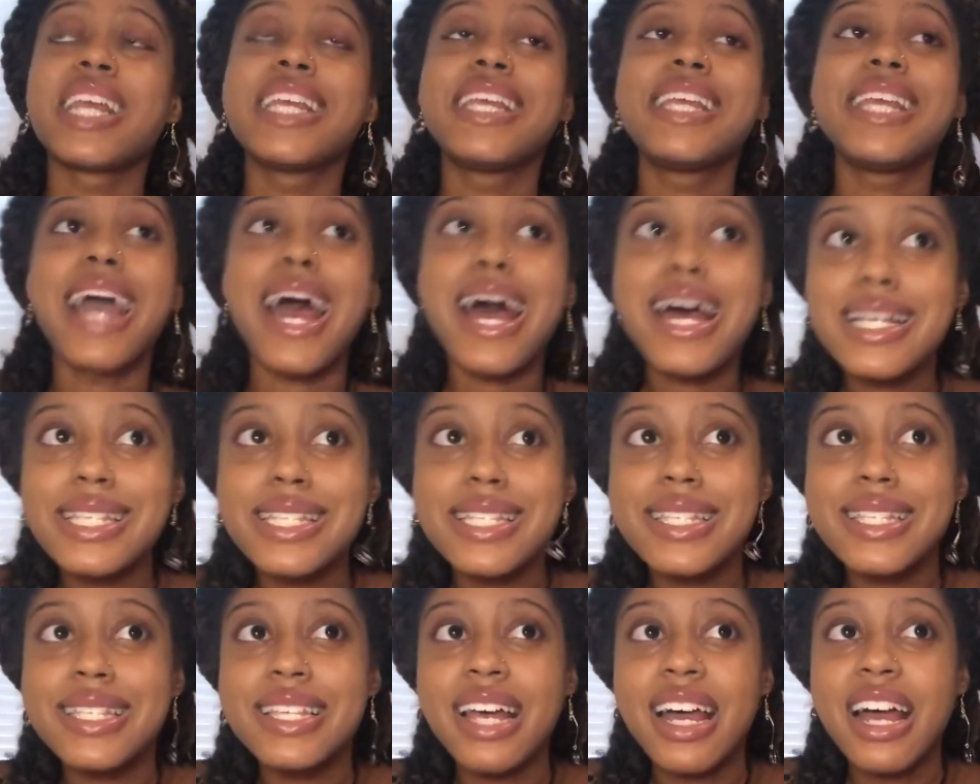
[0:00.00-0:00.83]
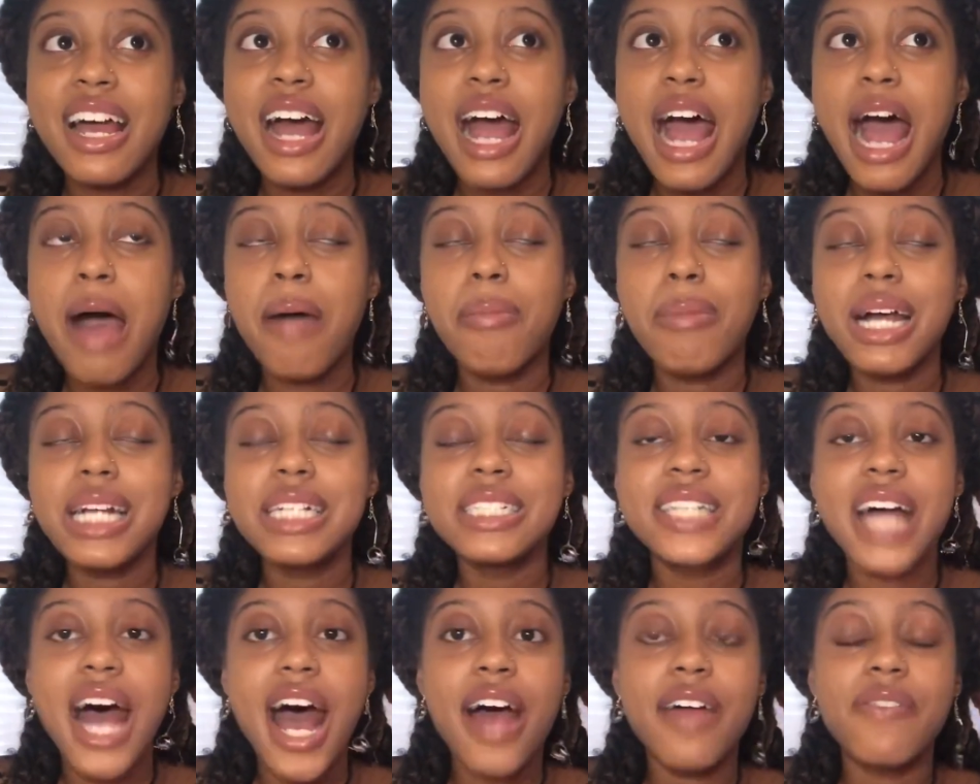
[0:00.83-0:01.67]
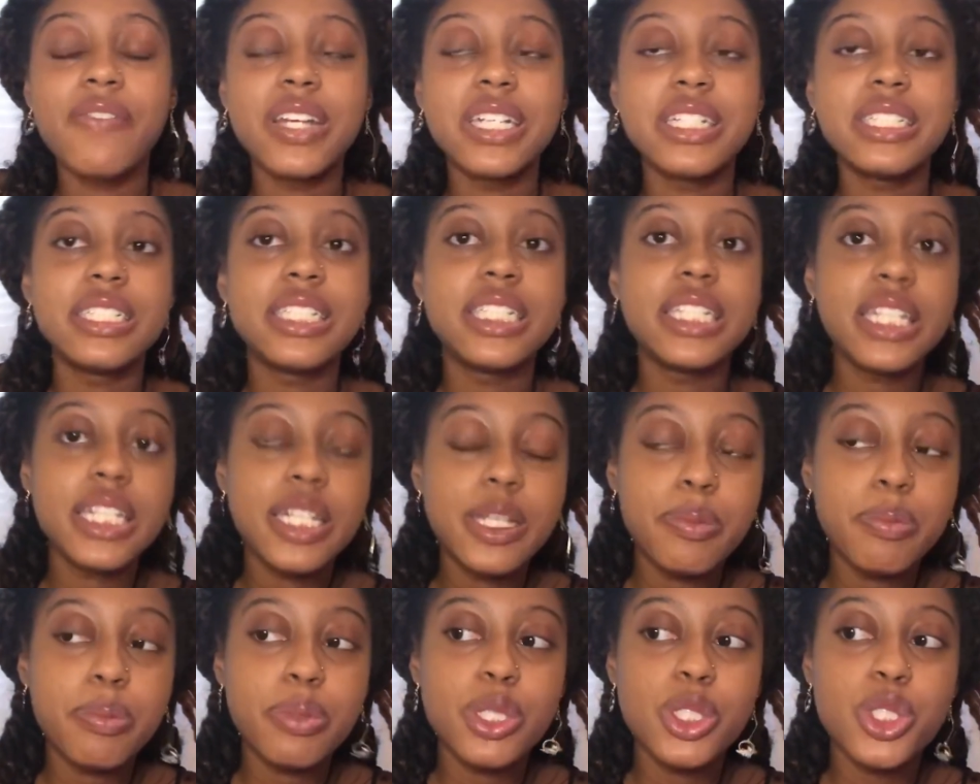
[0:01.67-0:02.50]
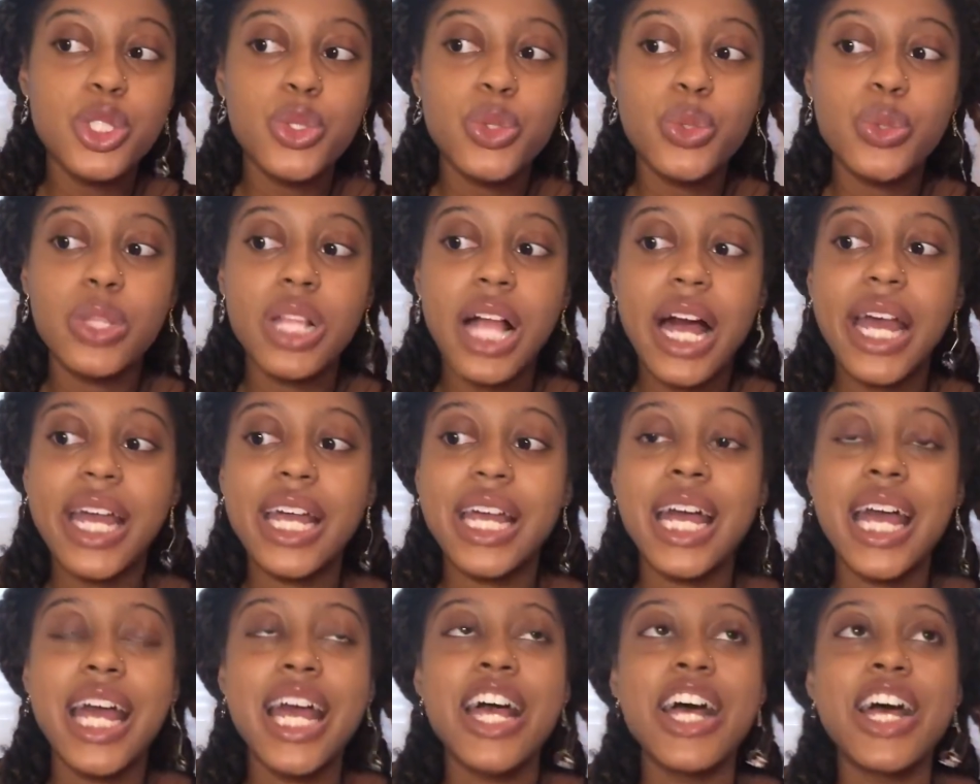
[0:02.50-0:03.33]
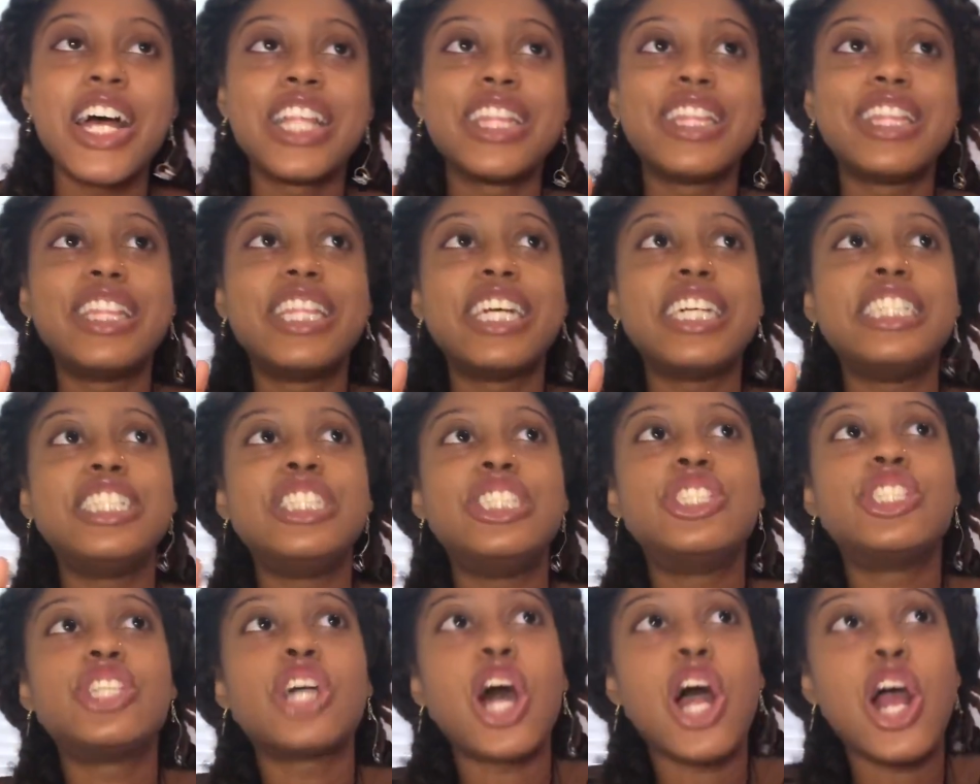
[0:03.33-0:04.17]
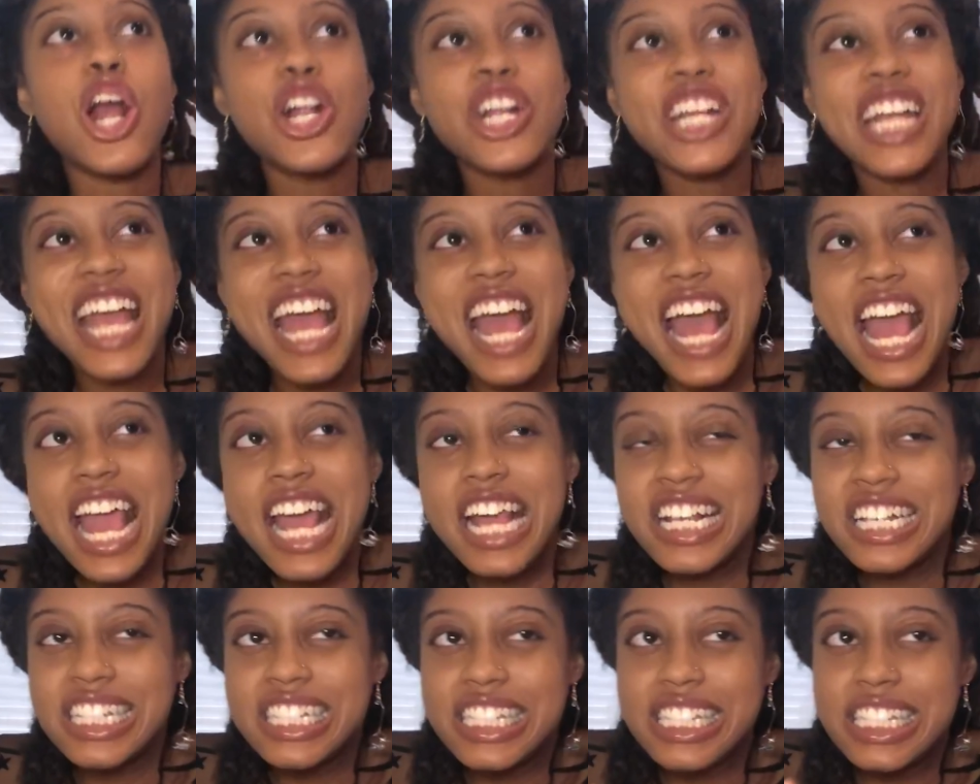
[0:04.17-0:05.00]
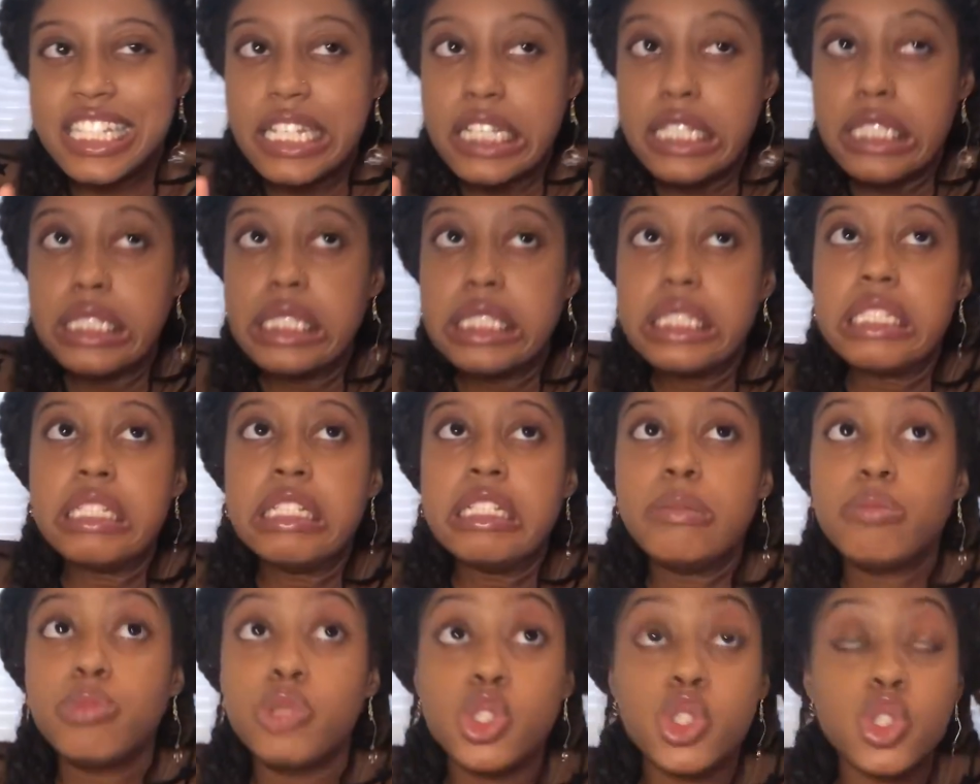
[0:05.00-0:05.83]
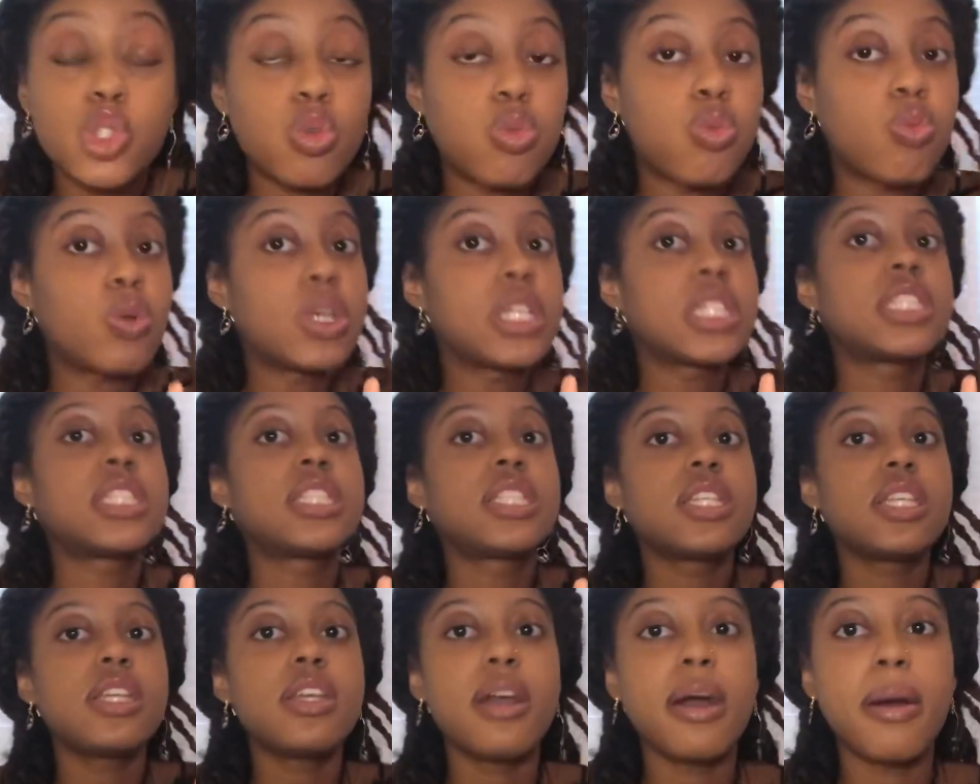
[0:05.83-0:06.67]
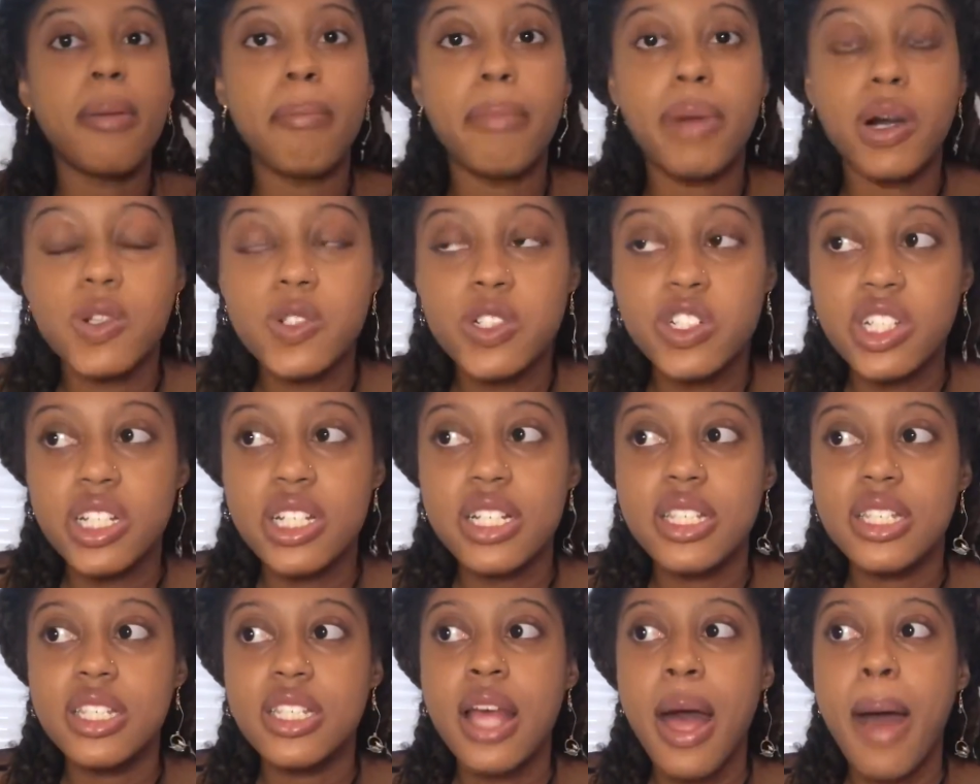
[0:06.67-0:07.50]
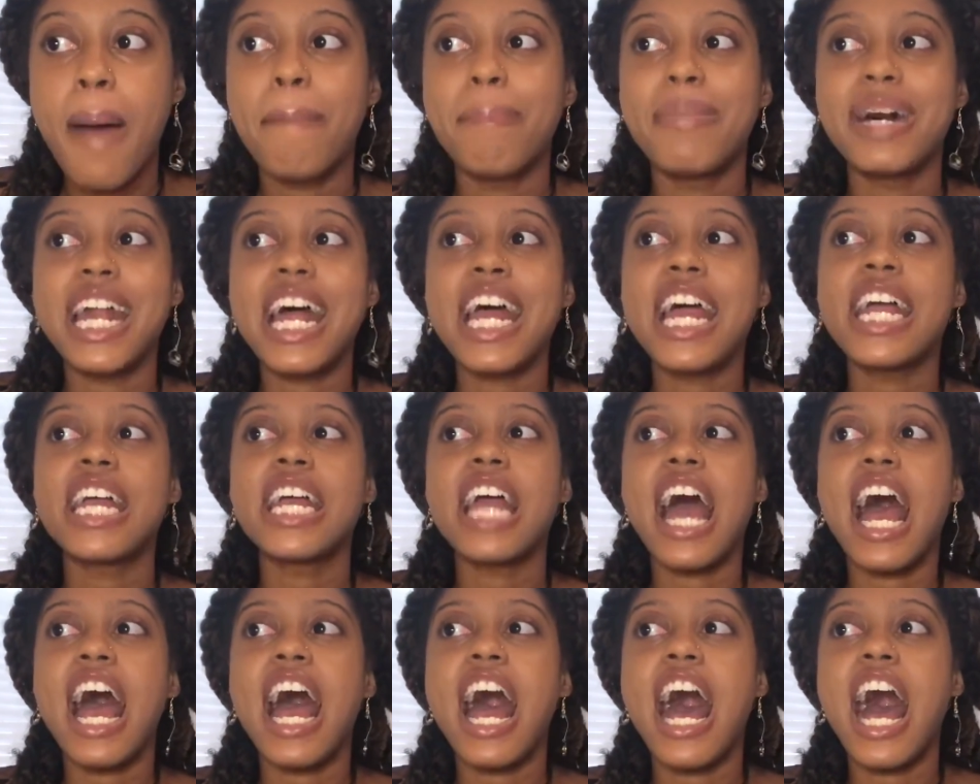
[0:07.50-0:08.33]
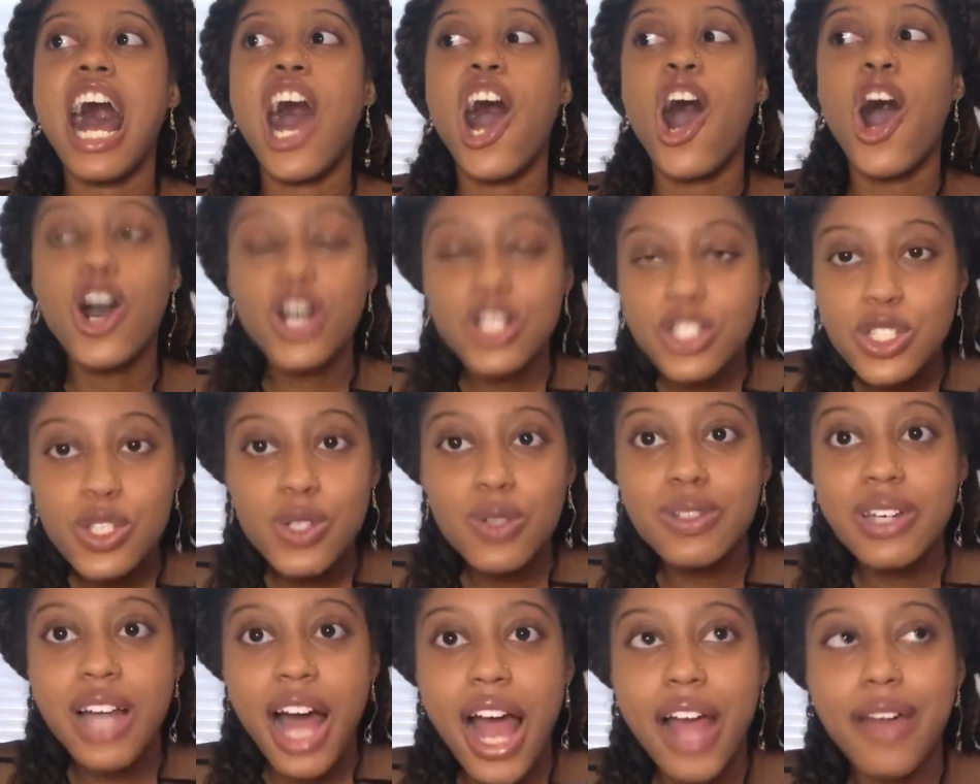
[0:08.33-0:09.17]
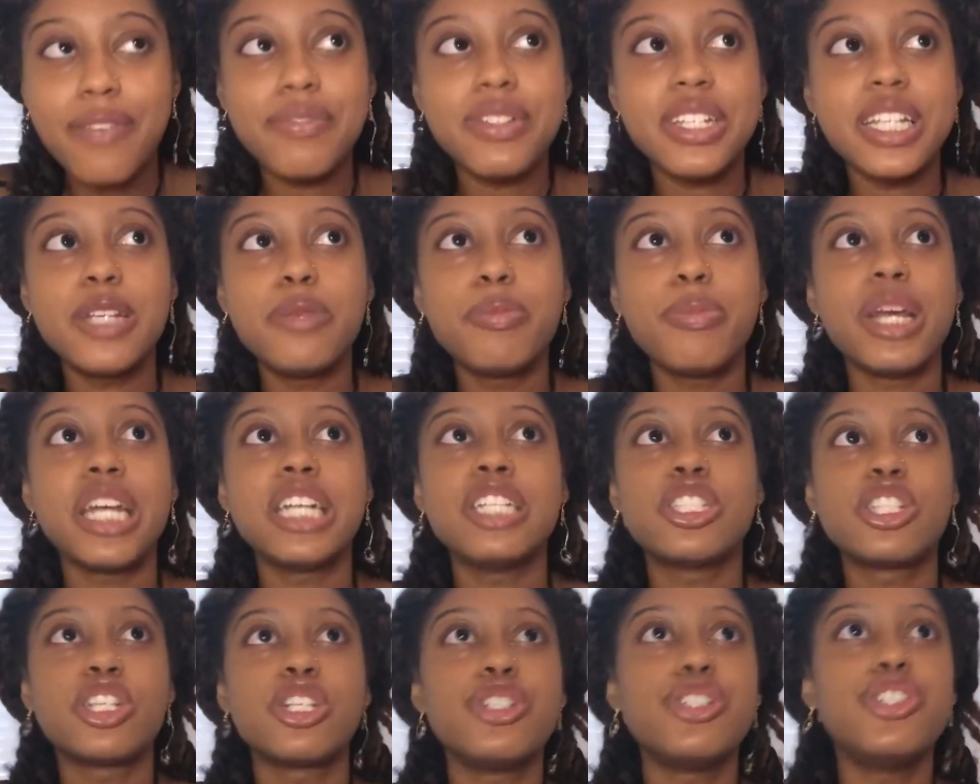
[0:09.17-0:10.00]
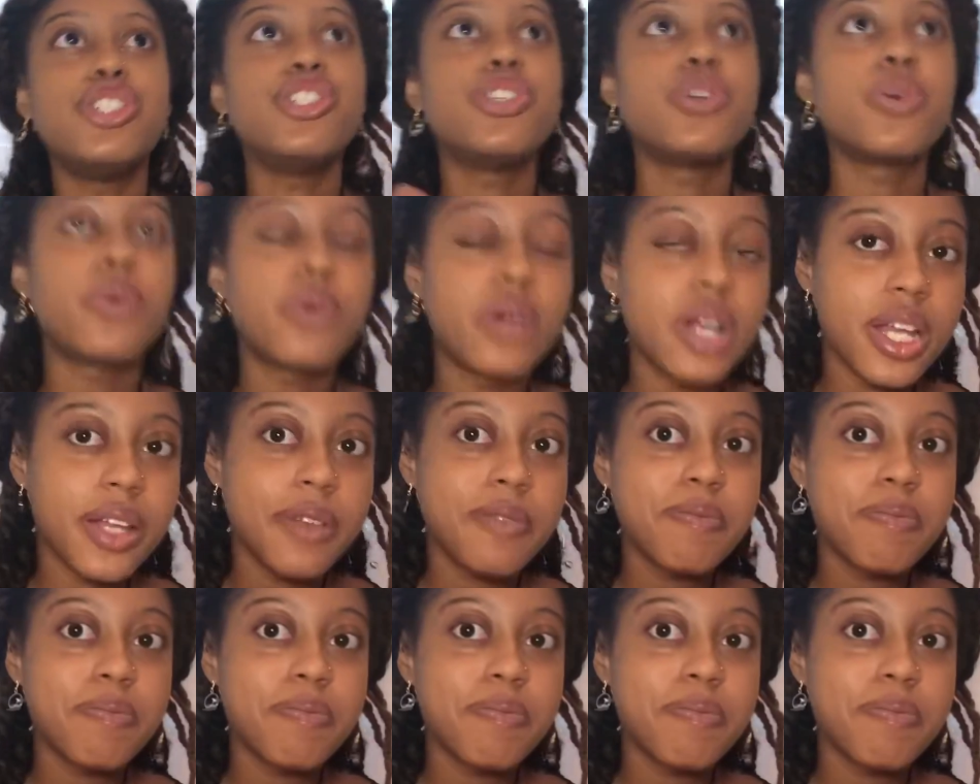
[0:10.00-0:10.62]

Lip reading: Yes, I might dive in deep to like the dark, angsty, deep, twisty emotions, but I also dive deep into joy.